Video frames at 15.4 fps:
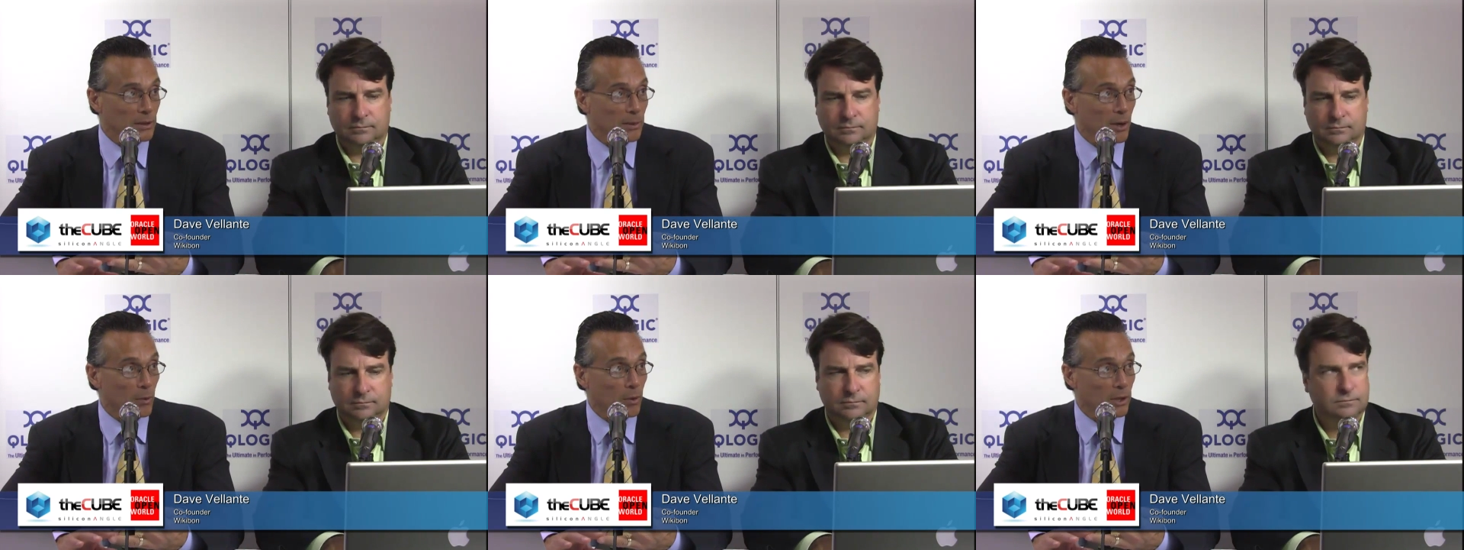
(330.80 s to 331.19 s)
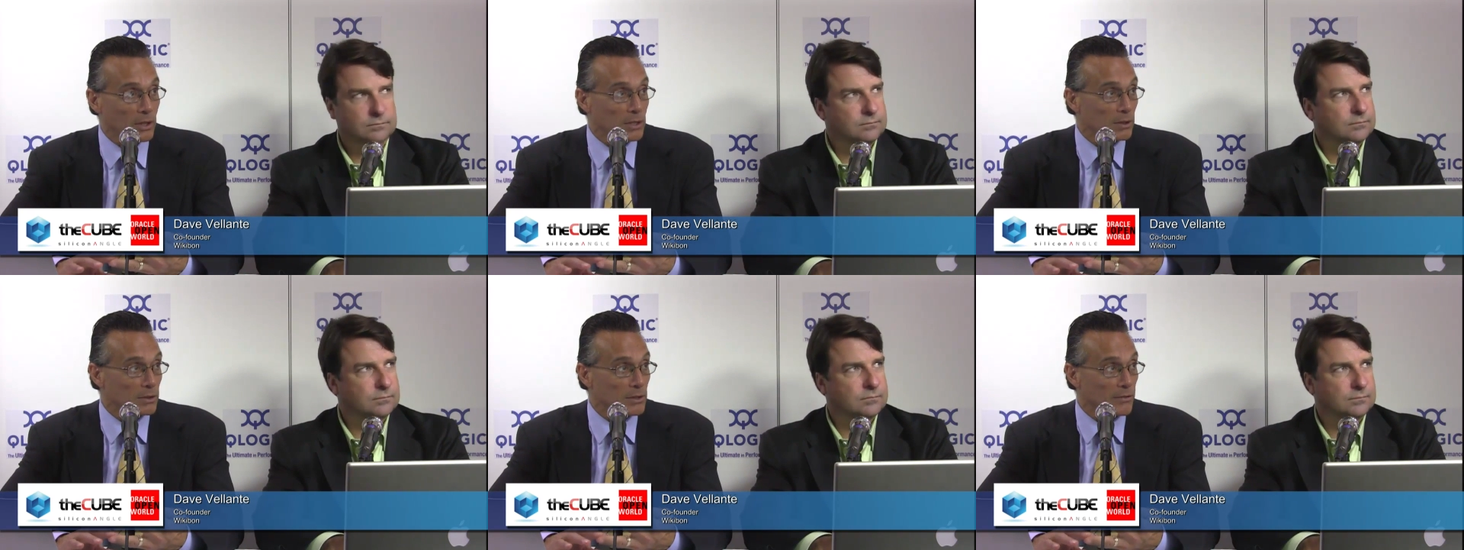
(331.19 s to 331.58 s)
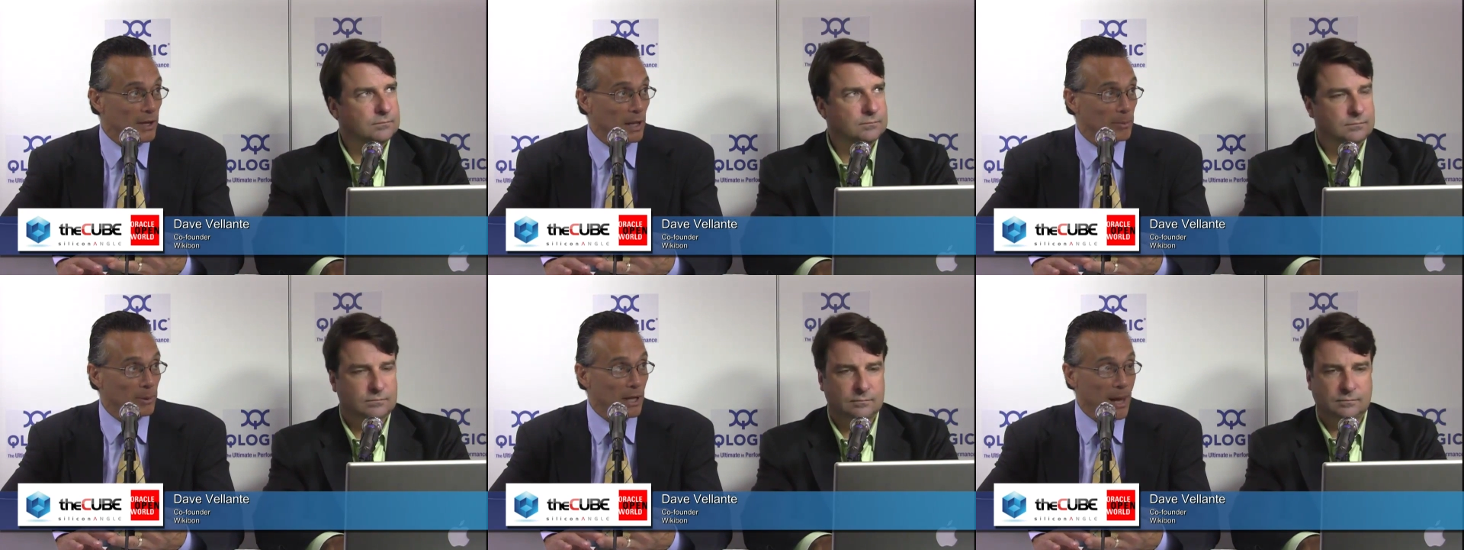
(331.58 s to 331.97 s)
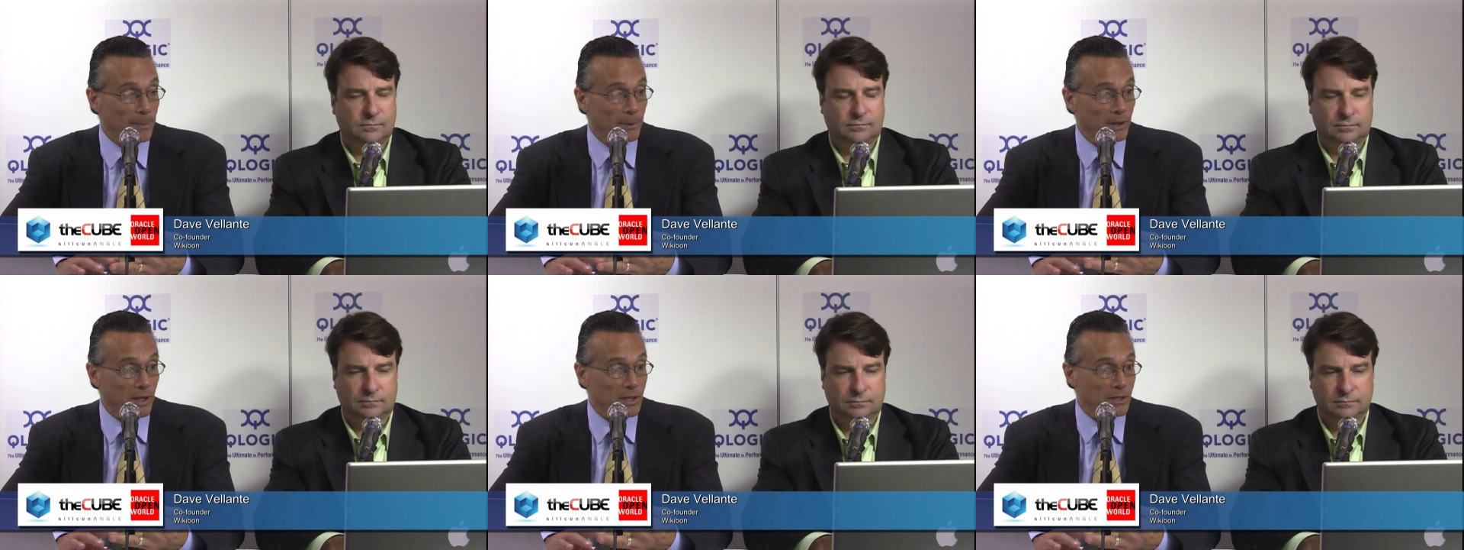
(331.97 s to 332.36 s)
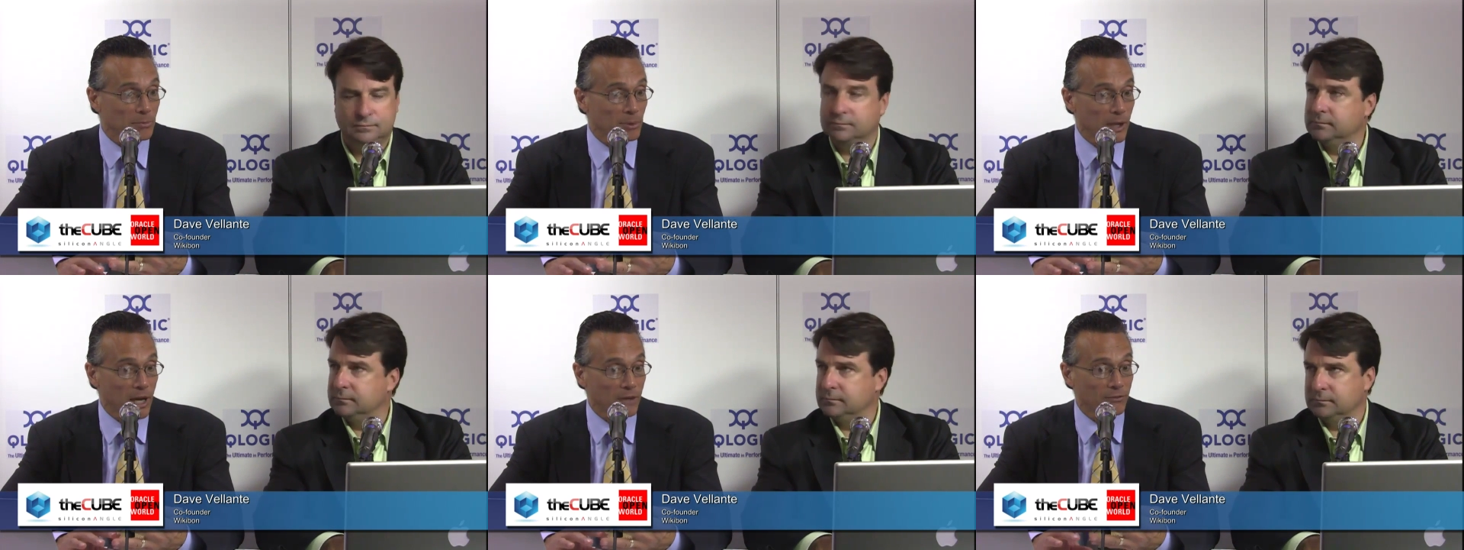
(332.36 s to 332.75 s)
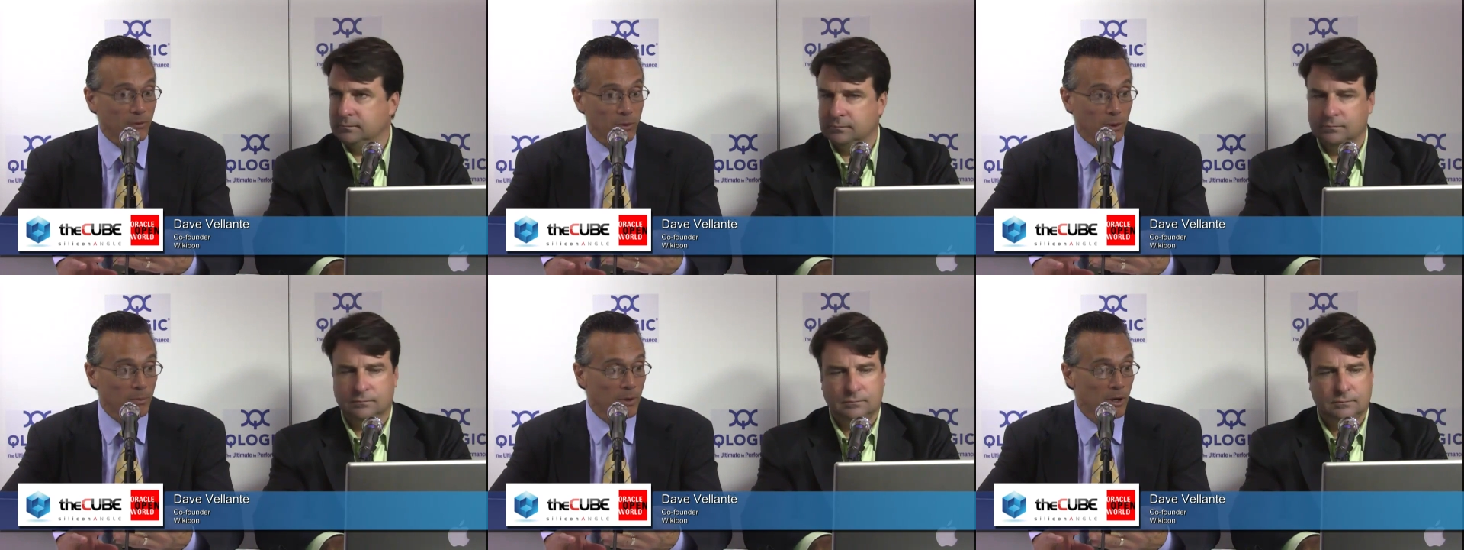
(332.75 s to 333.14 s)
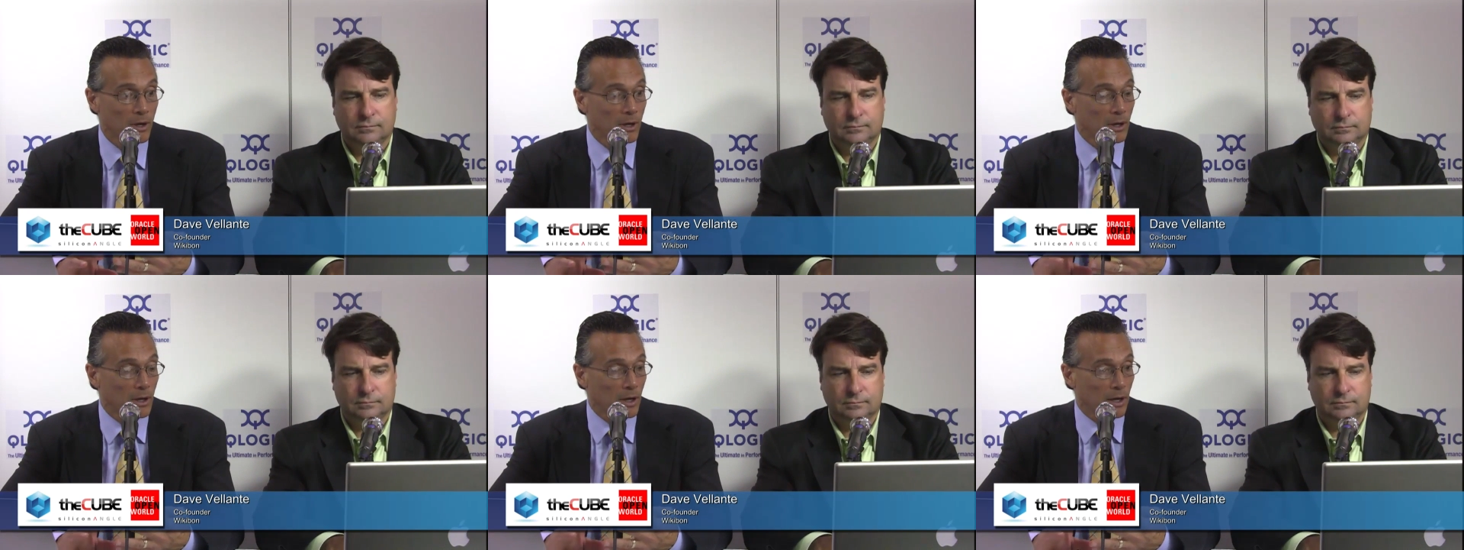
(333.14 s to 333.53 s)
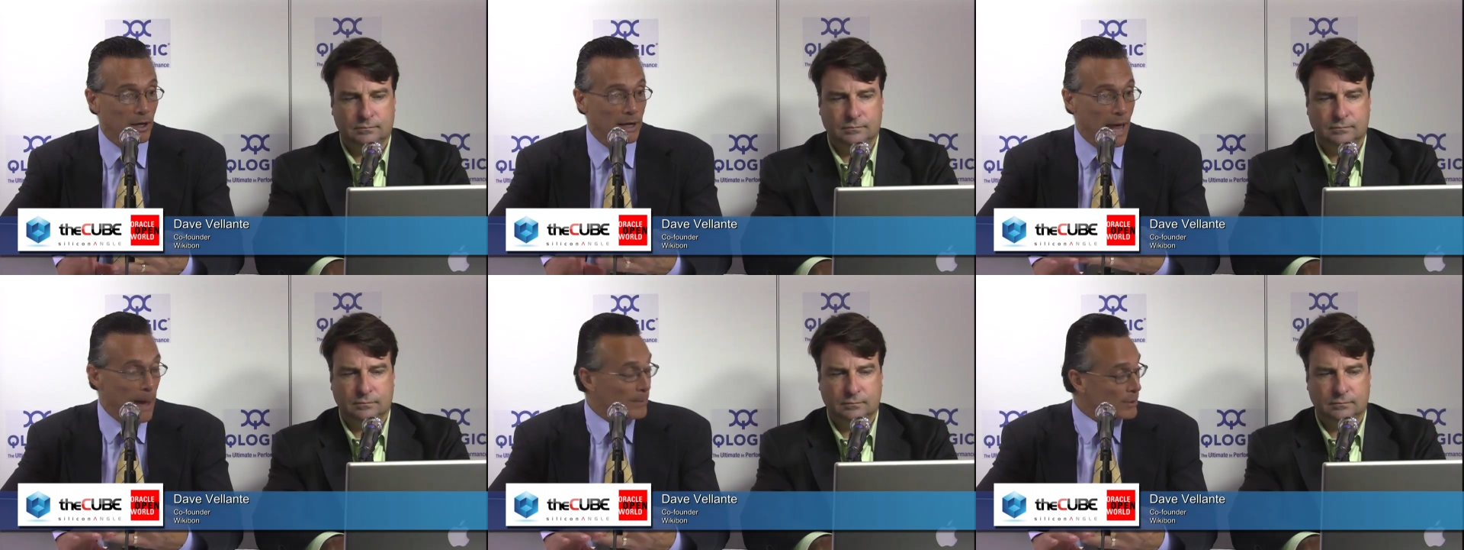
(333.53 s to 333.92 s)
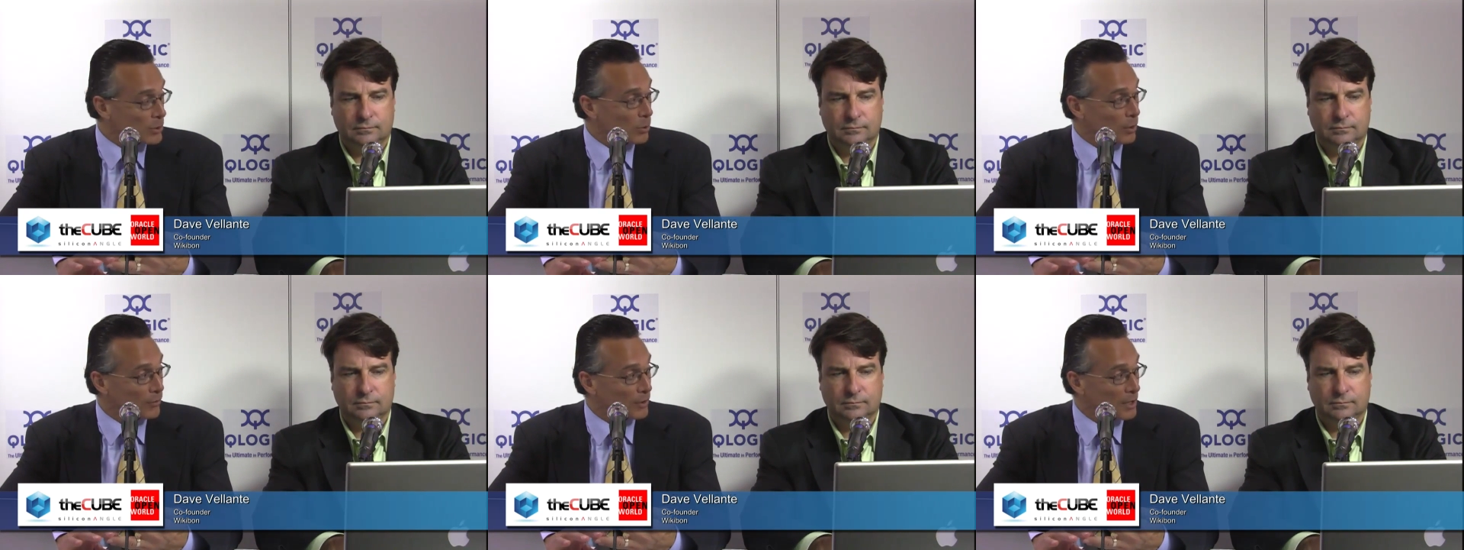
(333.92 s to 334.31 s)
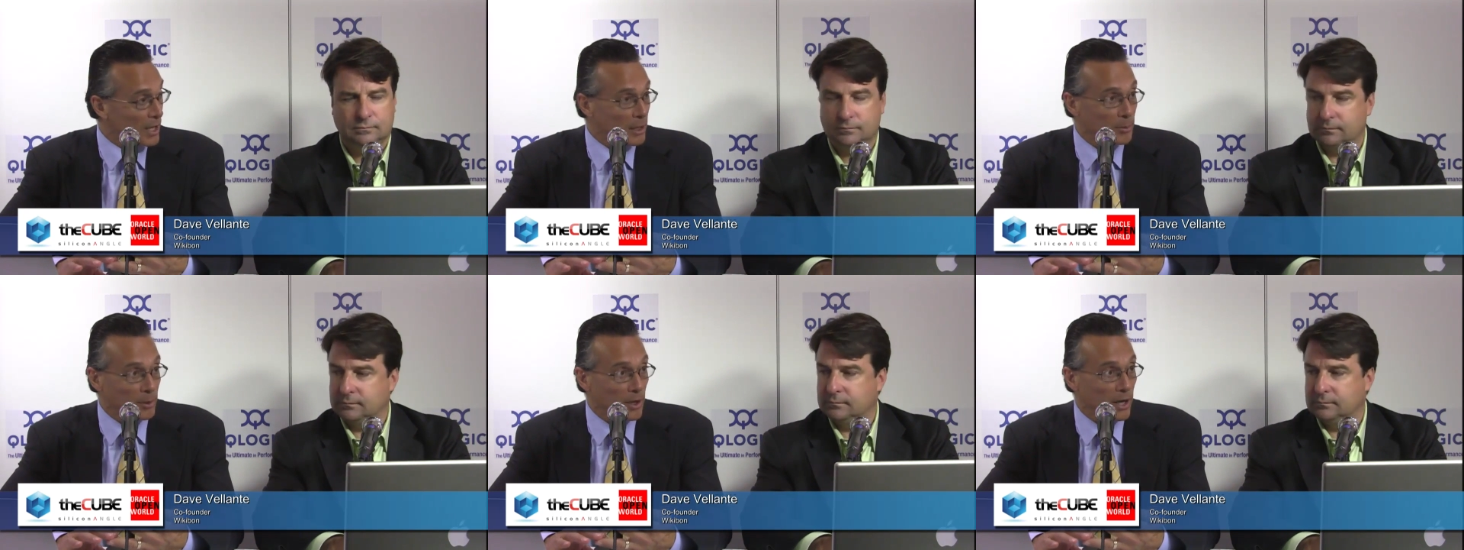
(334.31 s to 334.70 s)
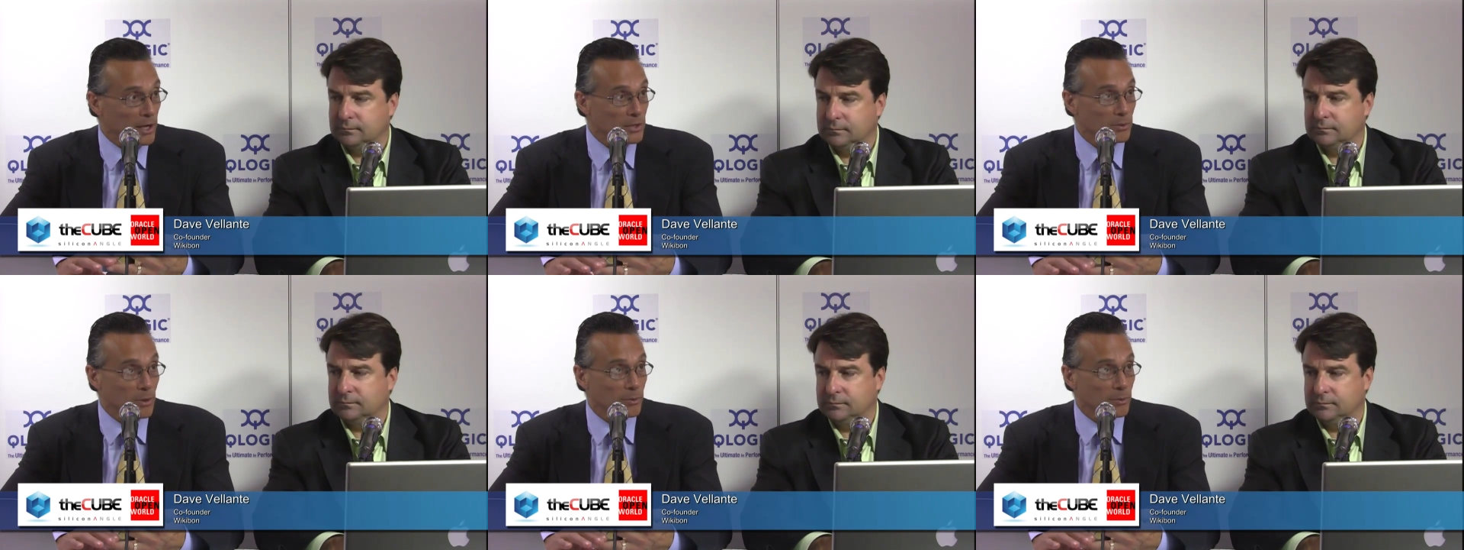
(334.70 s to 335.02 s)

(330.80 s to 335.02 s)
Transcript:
Speaker 1: about wanting to develop an application platform, uh, an app store for the enterprise.